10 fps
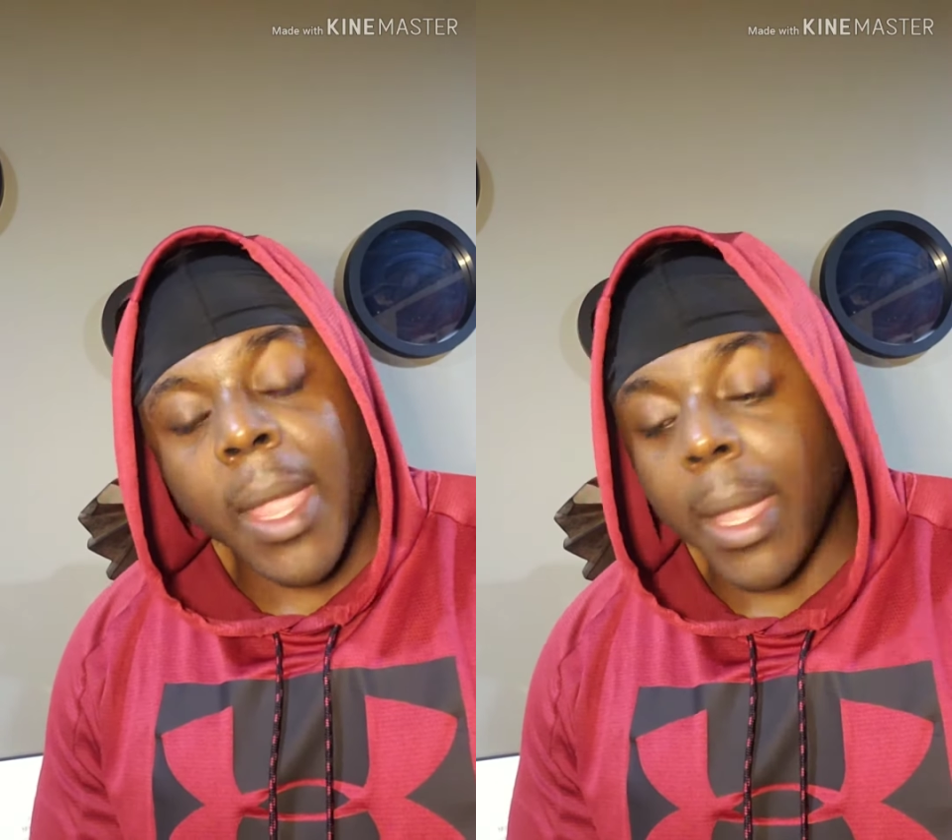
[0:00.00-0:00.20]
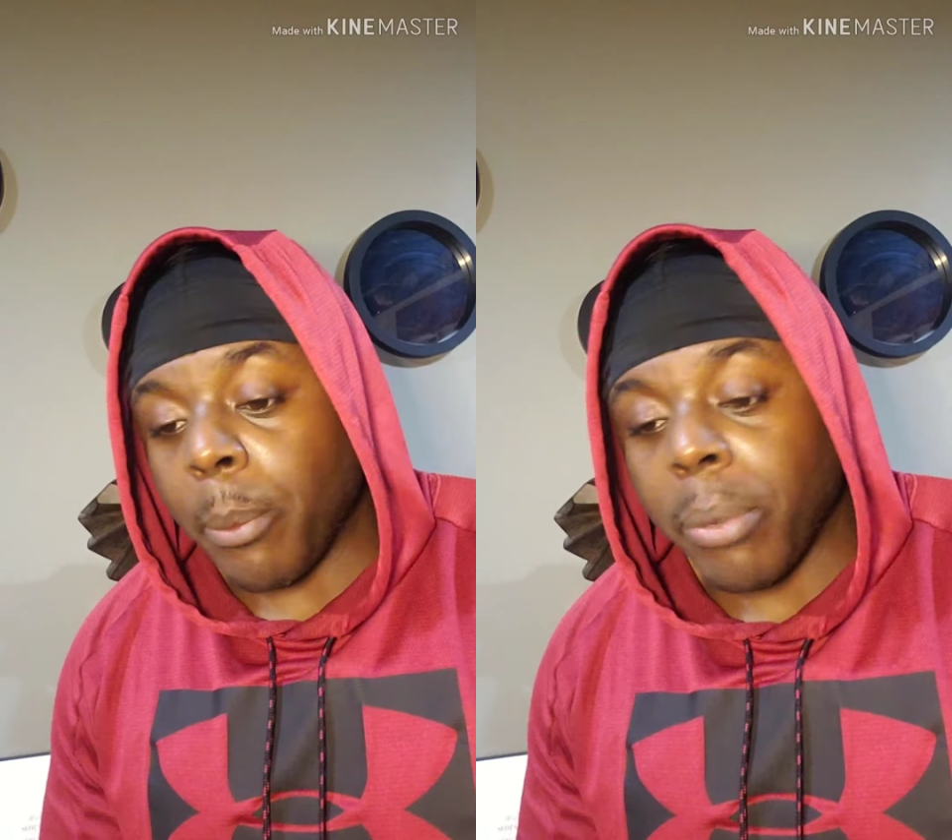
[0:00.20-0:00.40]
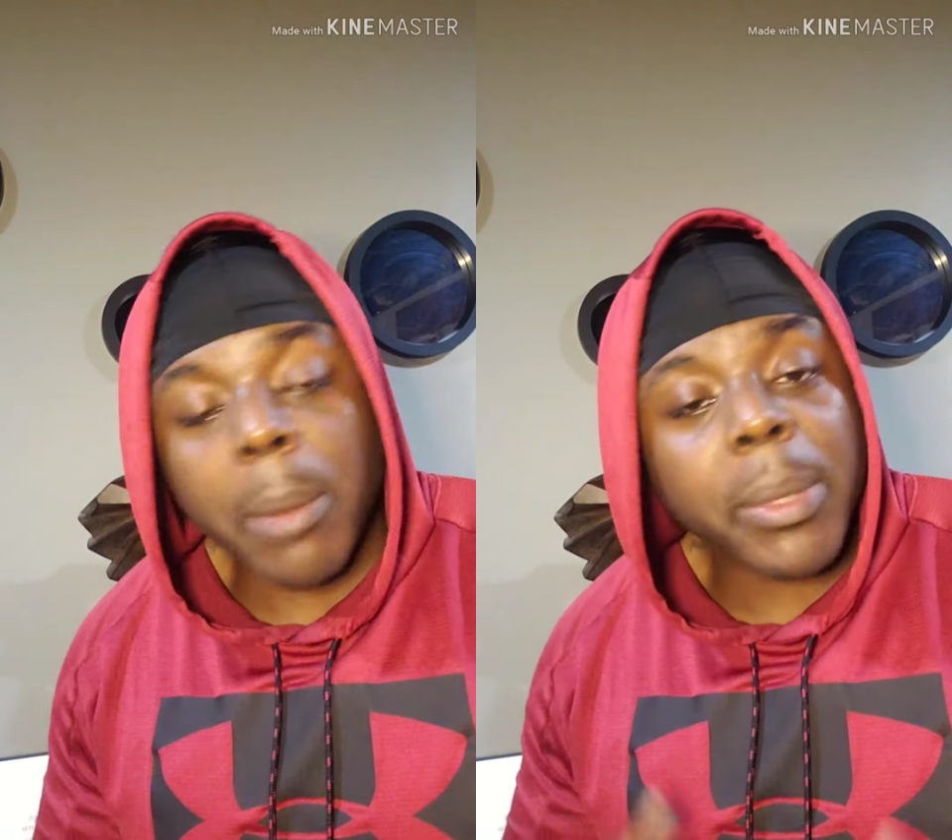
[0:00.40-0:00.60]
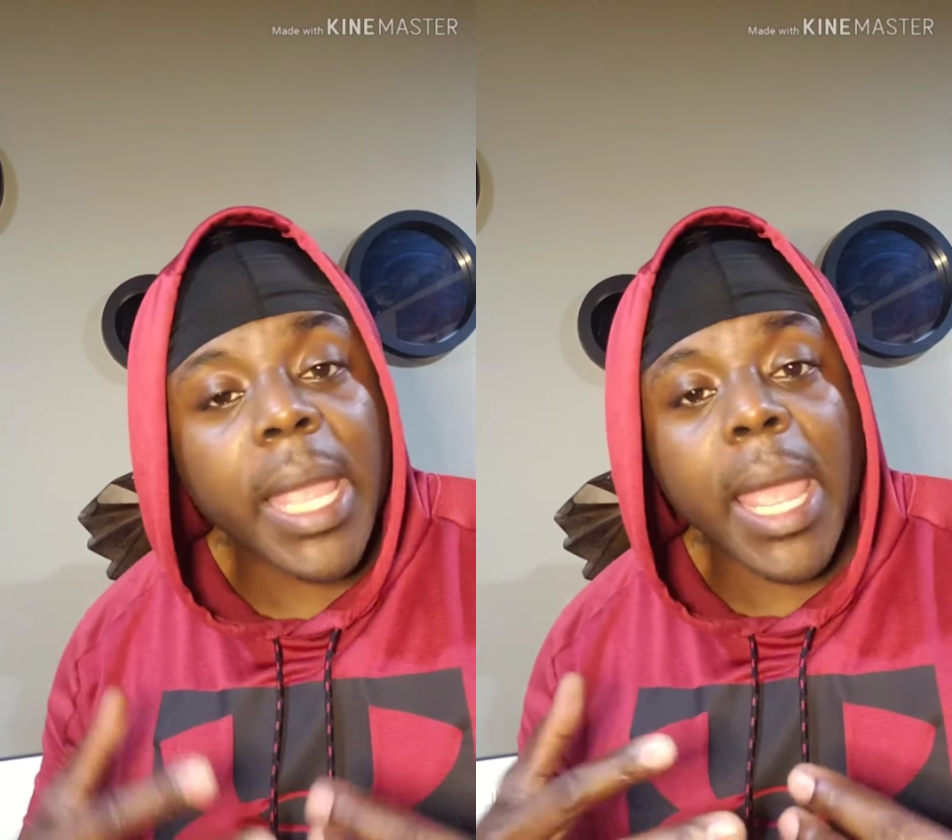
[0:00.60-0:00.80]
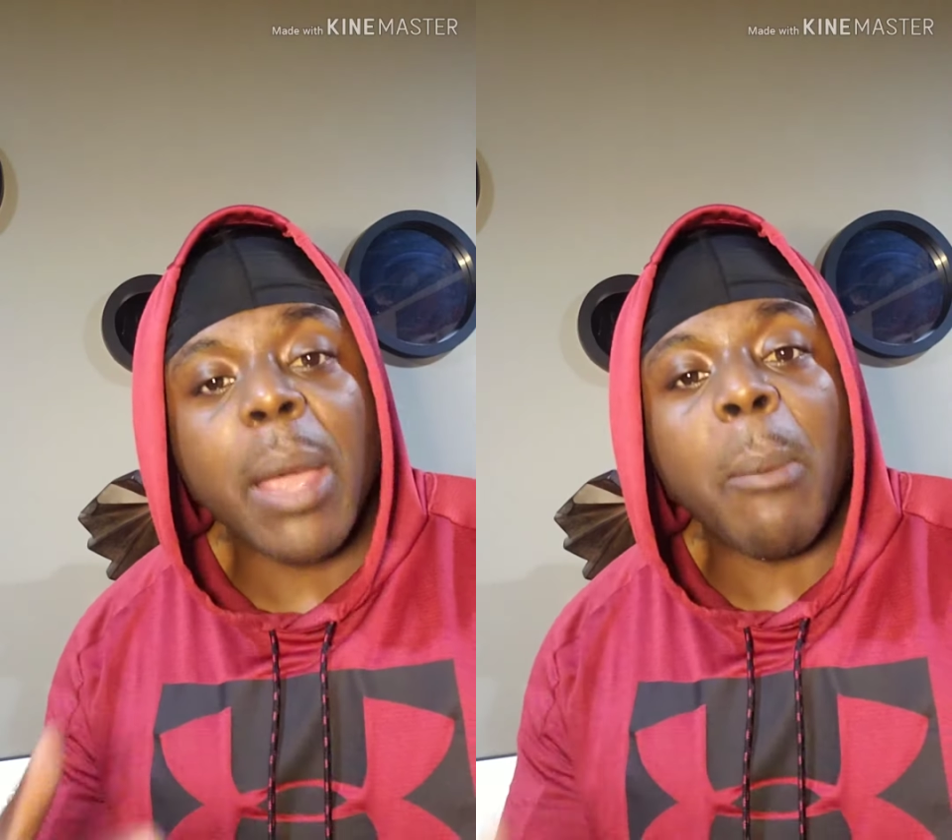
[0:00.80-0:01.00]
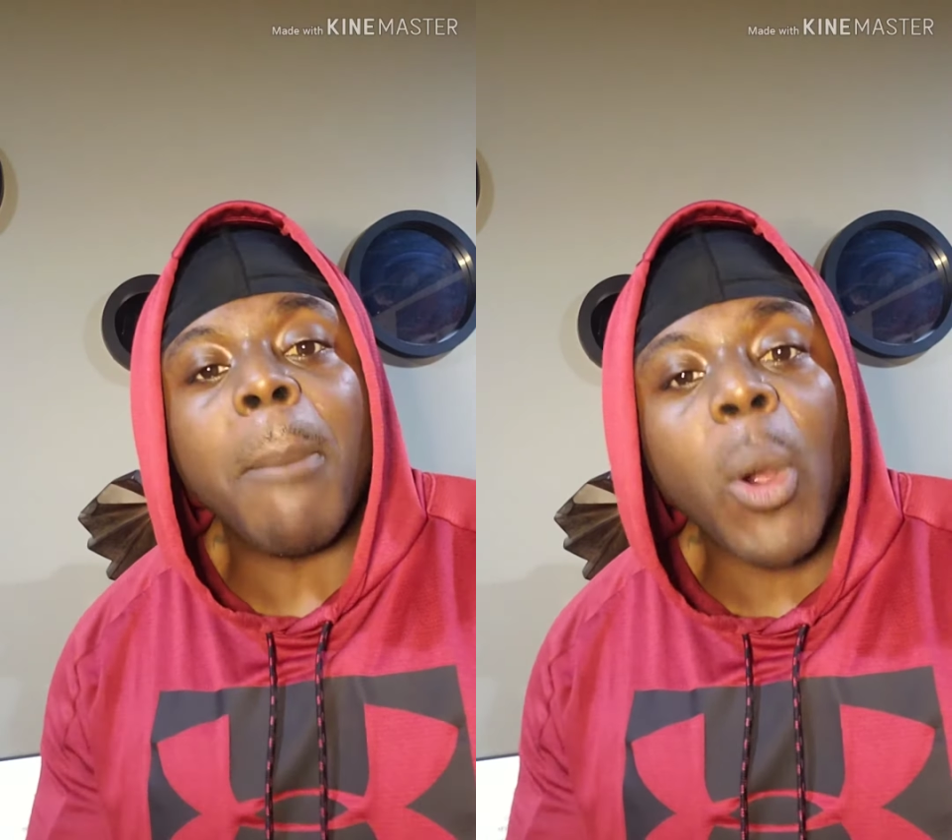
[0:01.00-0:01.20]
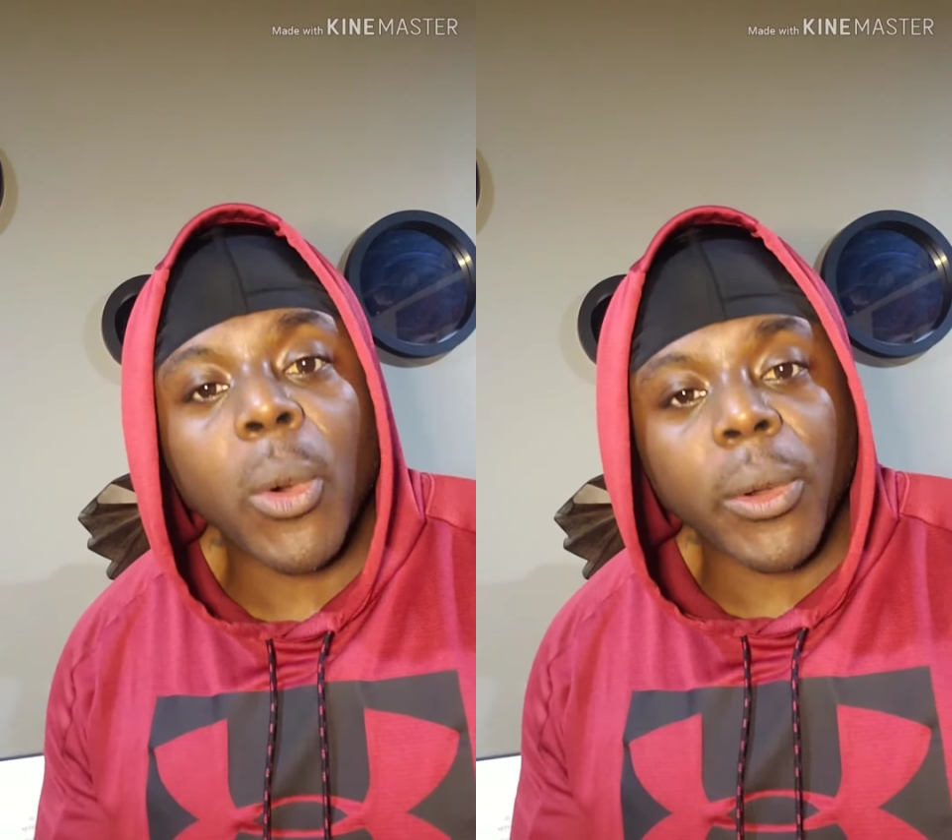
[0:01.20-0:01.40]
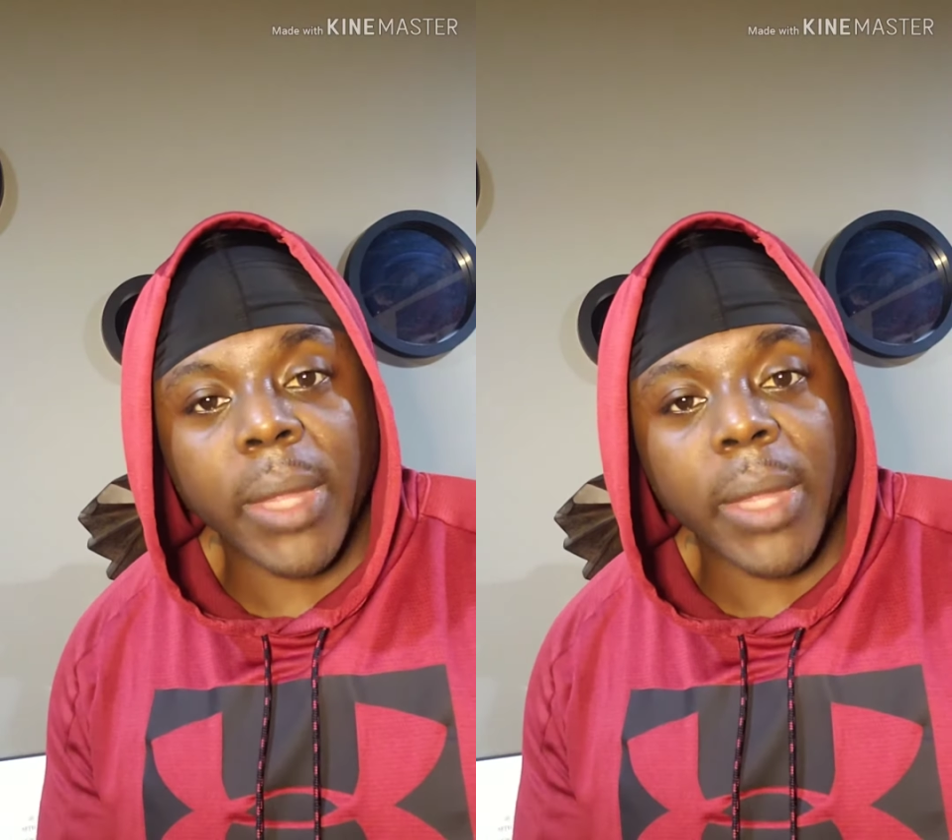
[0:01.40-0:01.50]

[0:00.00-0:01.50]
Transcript: and probably had more